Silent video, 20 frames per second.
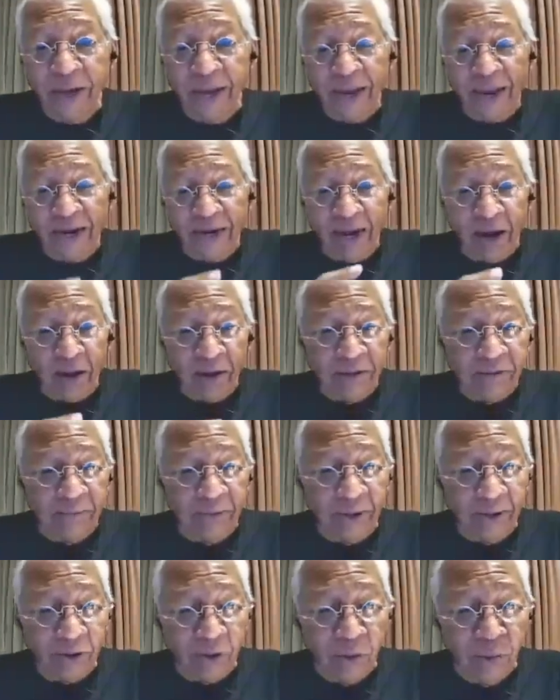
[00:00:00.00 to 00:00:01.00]
Okay, now,
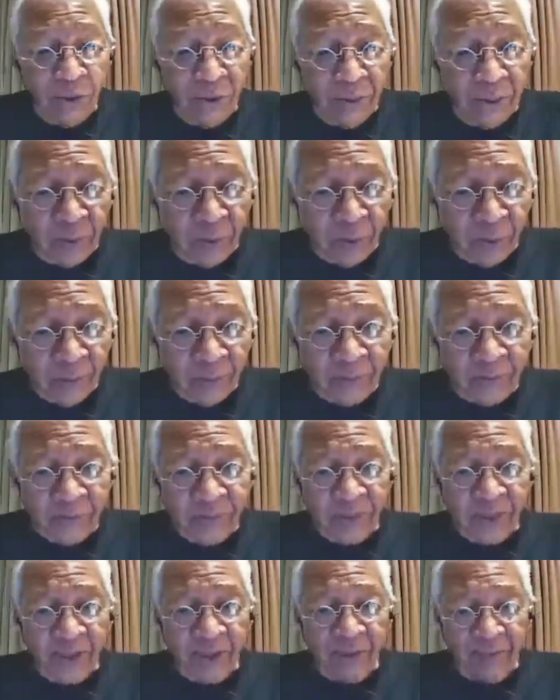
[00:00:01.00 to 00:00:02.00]
Omi Babu,
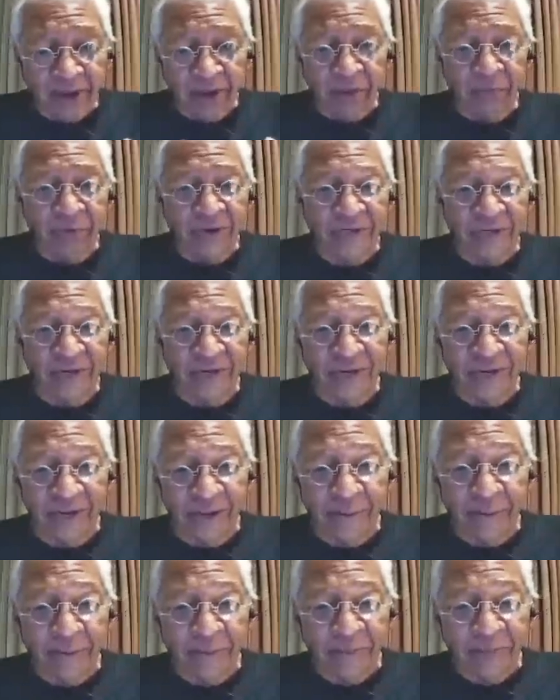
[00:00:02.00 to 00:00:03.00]
a big
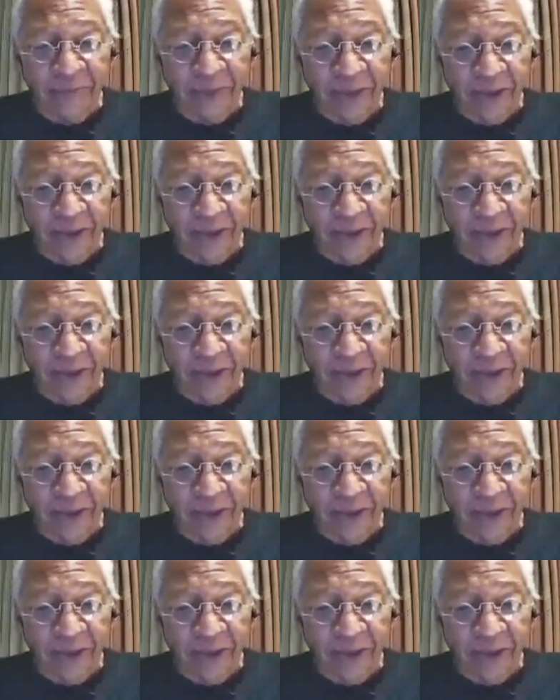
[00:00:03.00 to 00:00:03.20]
question here.